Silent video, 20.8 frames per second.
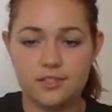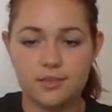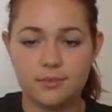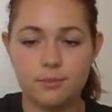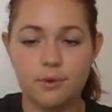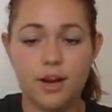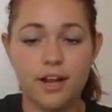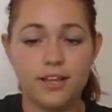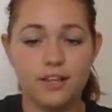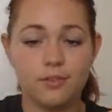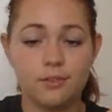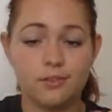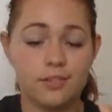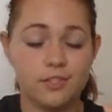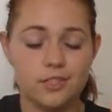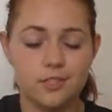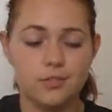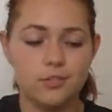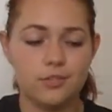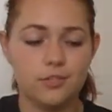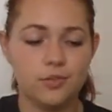You probably can only
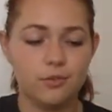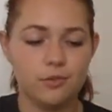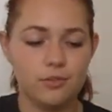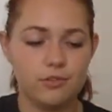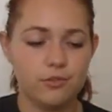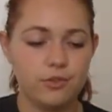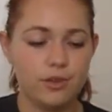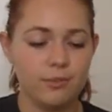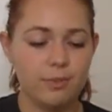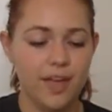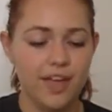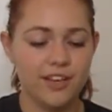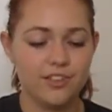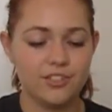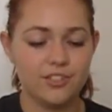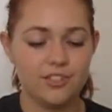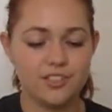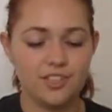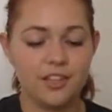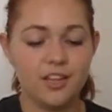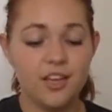do 2 or 3
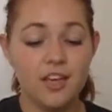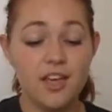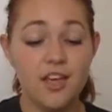pages